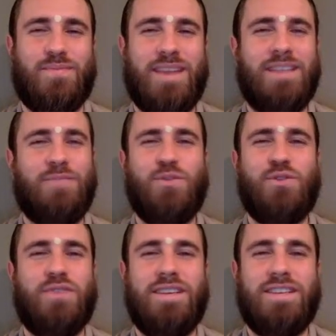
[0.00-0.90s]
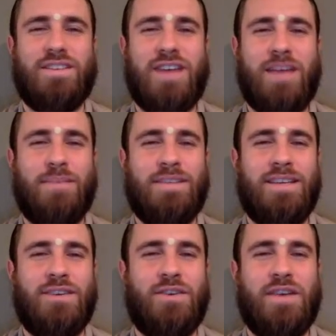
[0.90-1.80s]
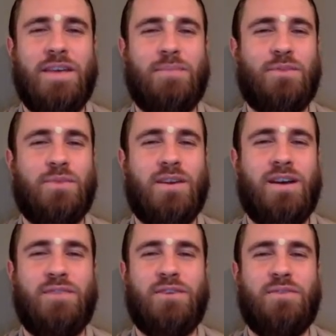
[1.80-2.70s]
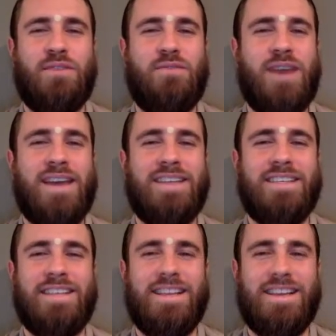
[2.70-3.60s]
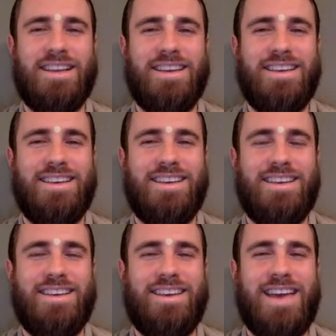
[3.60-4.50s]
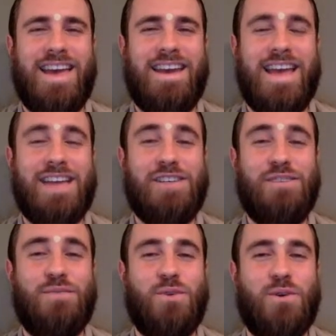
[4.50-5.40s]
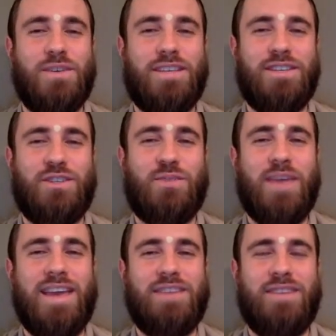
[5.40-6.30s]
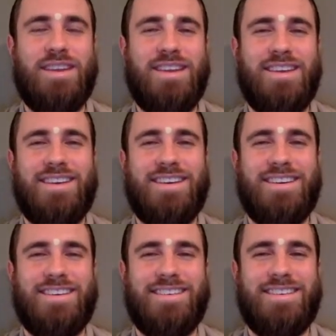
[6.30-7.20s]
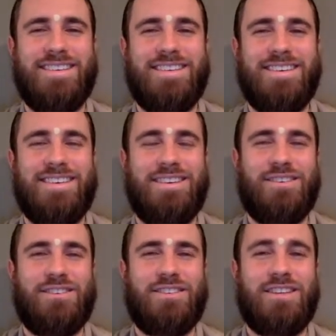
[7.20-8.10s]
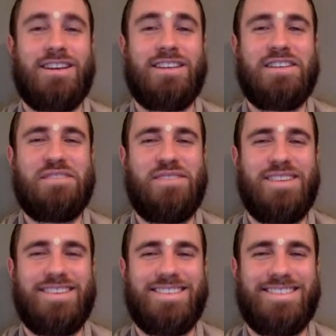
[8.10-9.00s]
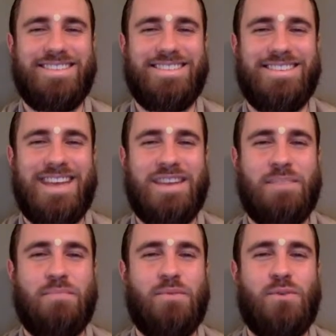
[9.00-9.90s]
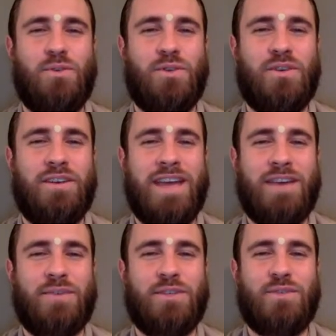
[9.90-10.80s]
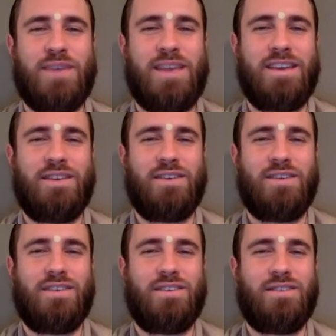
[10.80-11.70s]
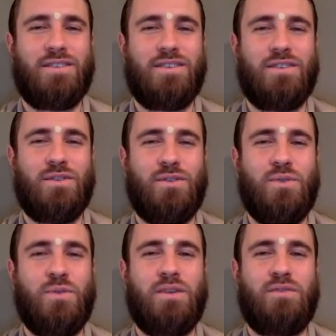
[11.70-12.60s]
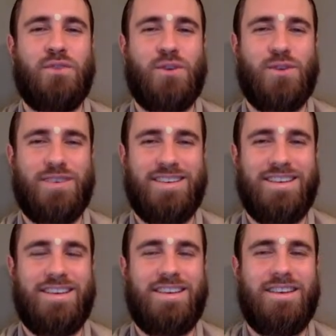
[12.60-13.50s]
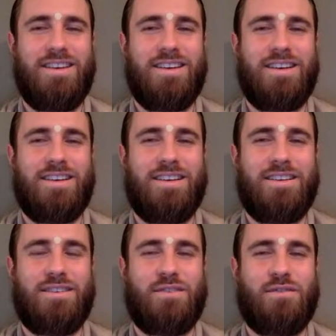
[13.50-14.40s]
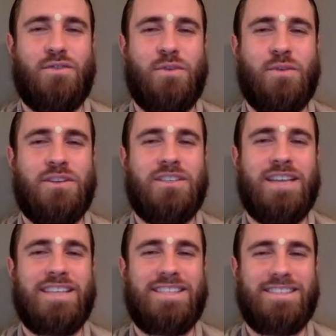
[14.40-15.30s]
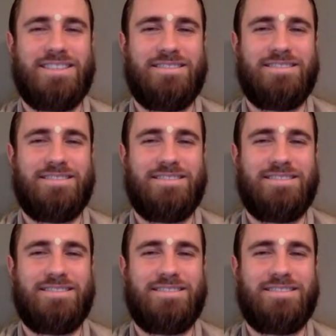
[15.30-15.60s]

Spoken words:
And it's beautifully described. They said her hips were covered with white silk, and as she walked, it swayed very, seductively, and the pearls on her neck were swaying through and fro from her chest.